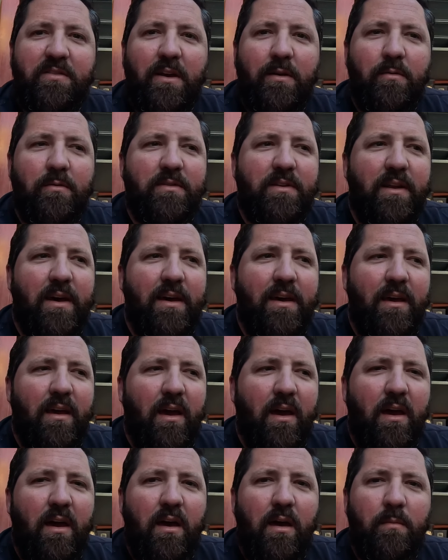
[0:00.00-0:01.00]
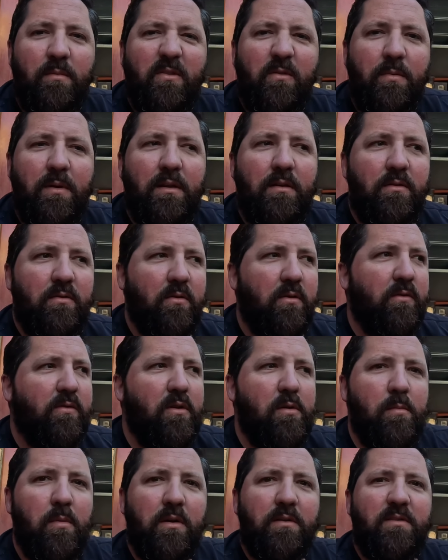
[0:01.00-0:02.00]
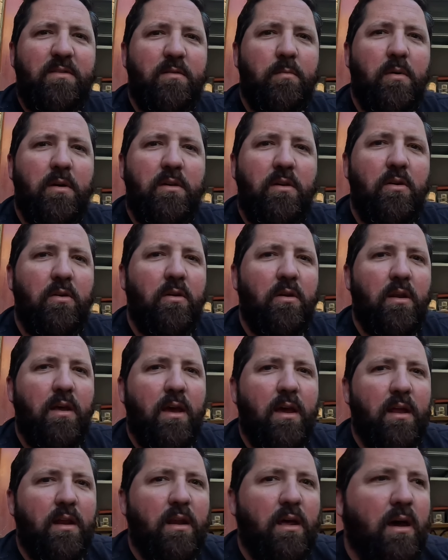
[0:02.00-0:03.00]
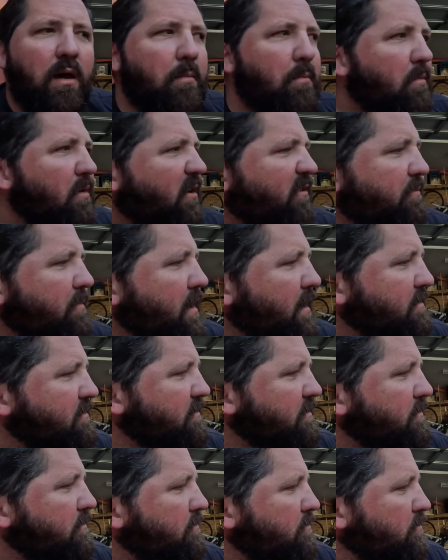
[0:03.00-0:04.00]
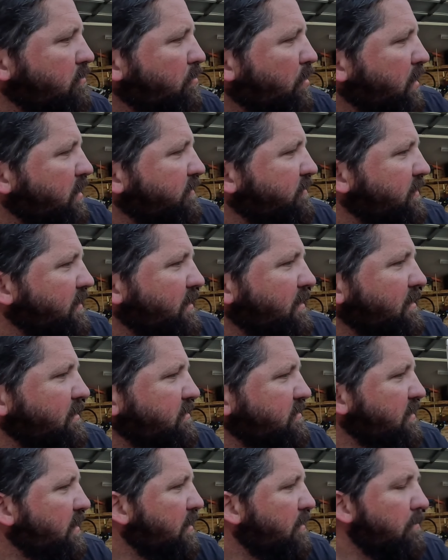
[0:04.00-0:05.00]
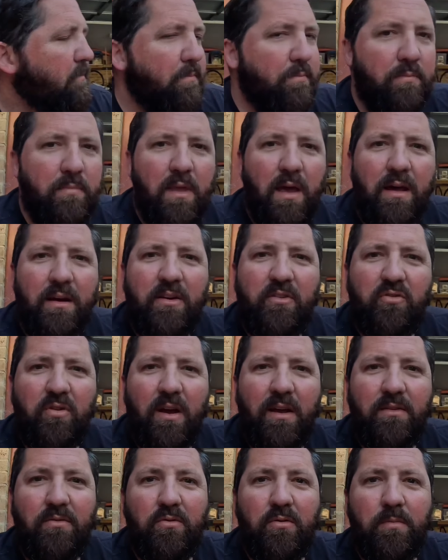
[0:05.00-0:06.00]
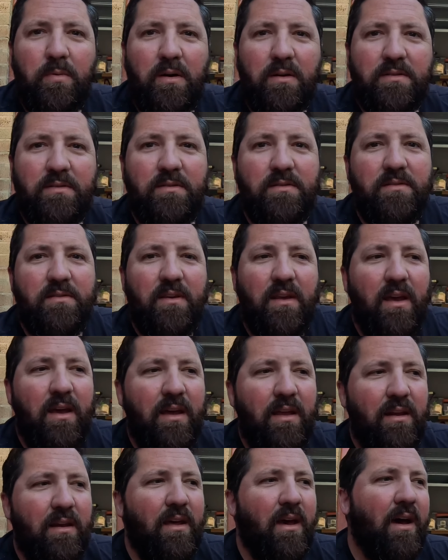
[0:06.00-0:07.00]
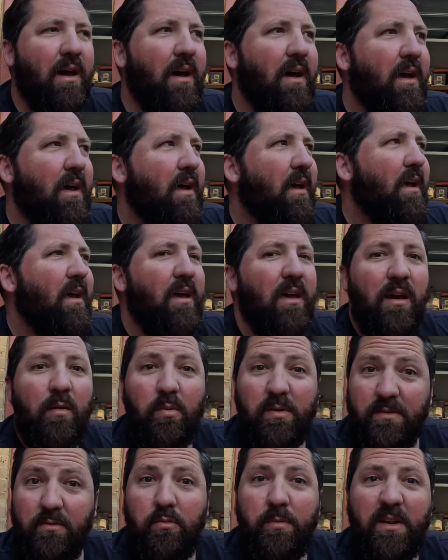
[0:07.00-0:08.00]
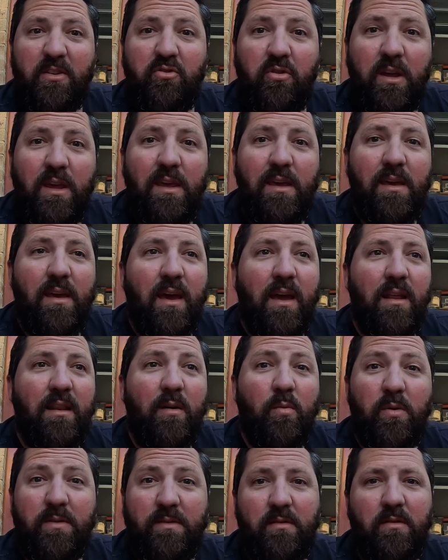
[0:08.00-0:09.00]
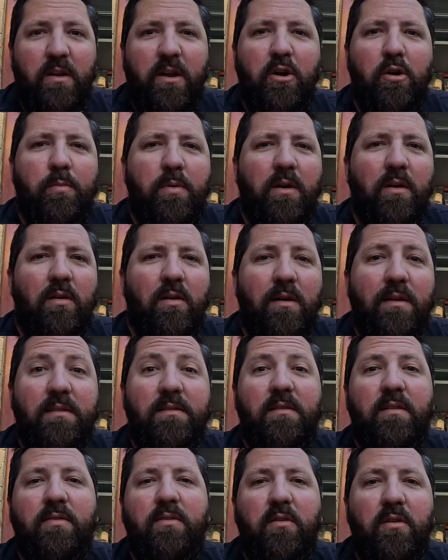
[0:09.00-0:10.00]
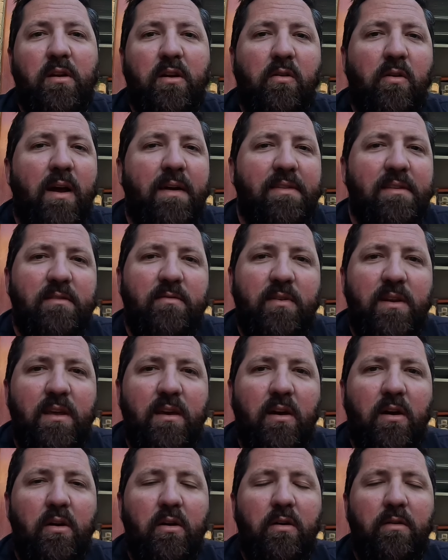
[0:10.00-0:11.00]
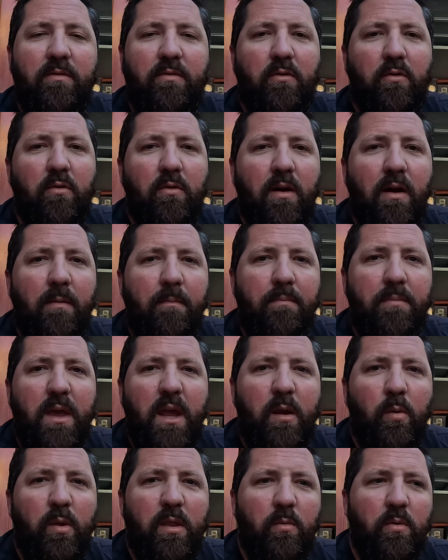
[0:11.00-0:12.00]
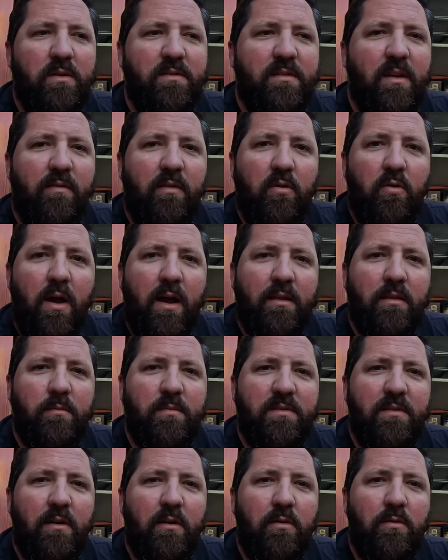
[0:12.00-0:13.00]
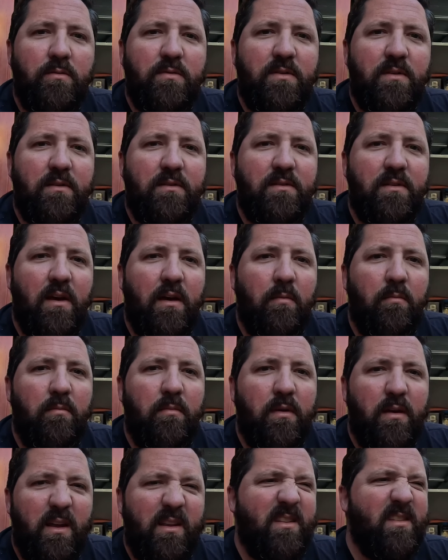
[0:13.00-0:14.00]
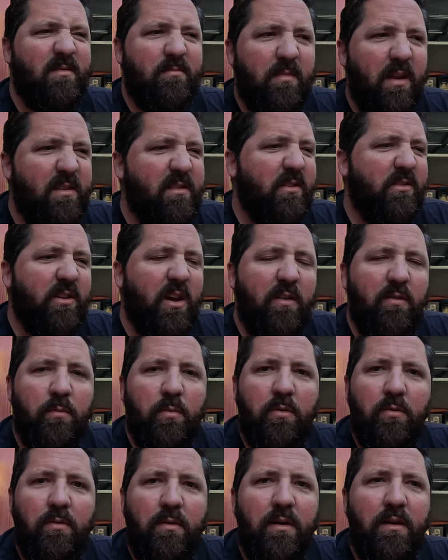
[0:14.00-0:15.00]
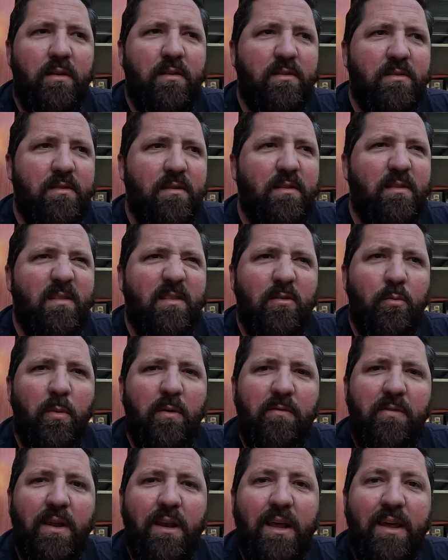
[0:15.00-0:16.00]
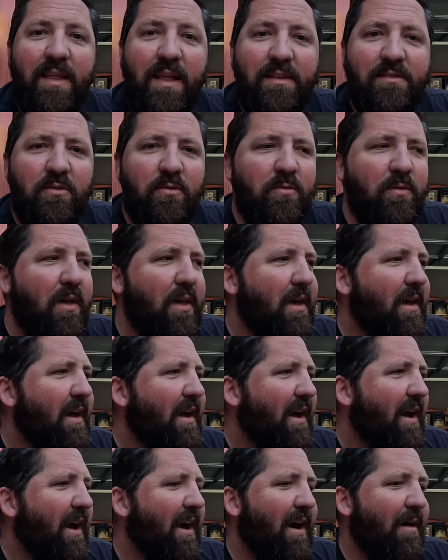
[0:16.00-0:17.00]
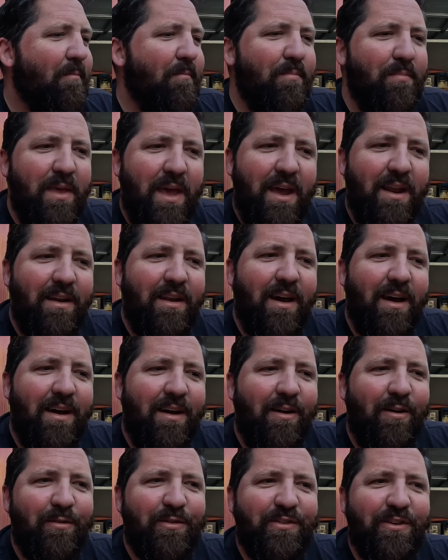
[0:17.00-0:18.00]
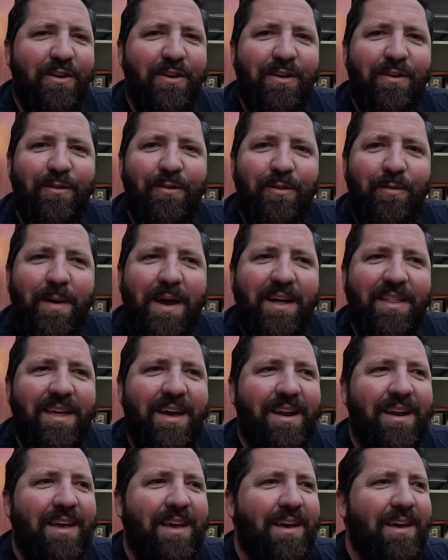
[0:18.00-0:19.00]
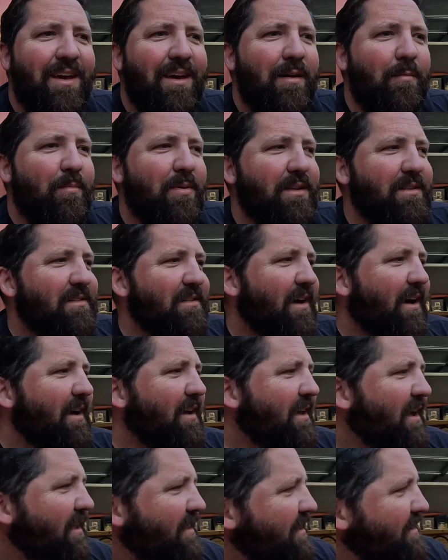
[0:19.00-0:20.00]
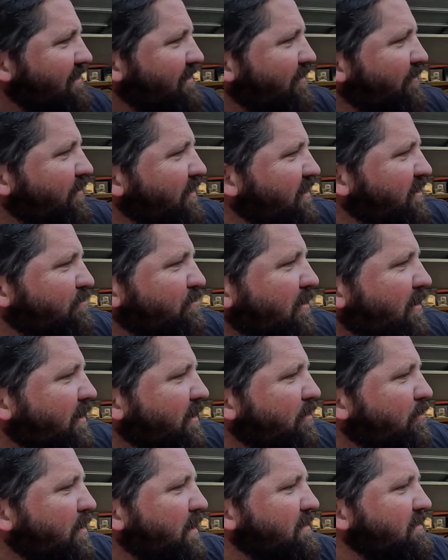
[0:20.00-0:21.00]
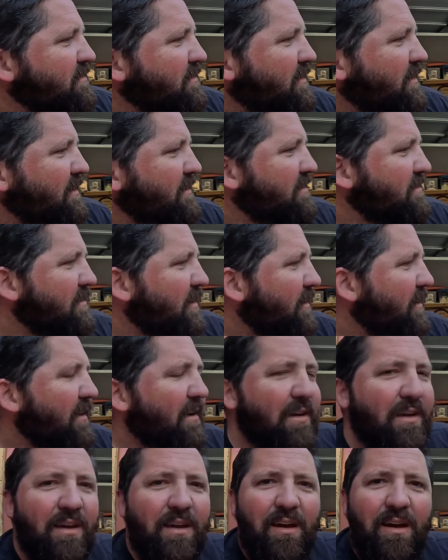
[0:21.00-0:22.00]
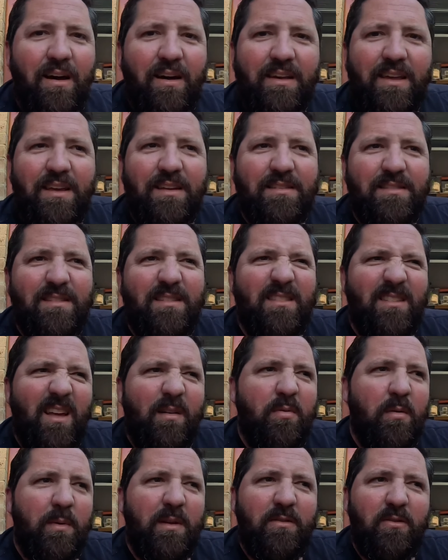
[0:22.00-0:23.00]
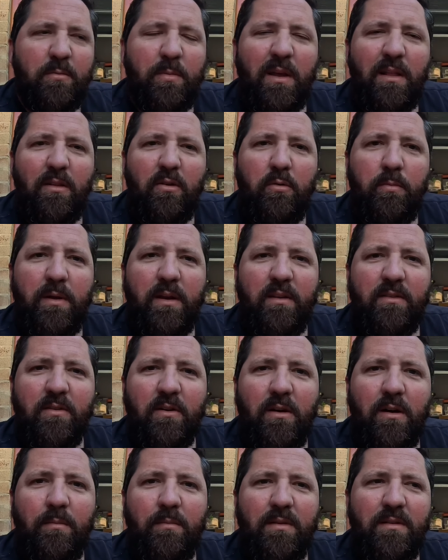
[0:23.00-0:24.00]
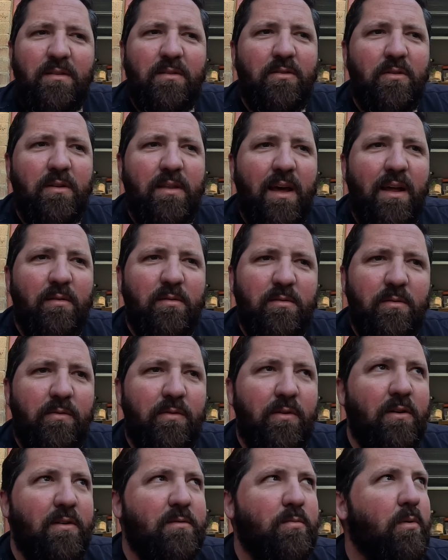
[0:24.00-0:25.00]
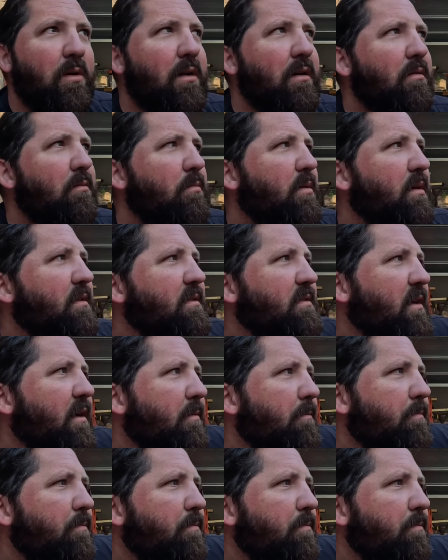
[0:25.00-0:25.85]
channel today. So I've been doing a few mods to my ute, and I've mounted one of these under tray toolboxes, and it was a little bit tricky and there wasn't a lot of help online, so I thought I'd create this video for anyone that wants to have a crack themselves. It's achievable. It's just a little bit fiddly, that's all, and I'll show you all about that. But yeah, there's the finished product on one side, so I guess that probably took me a little bit of time to do that. It was the first one, but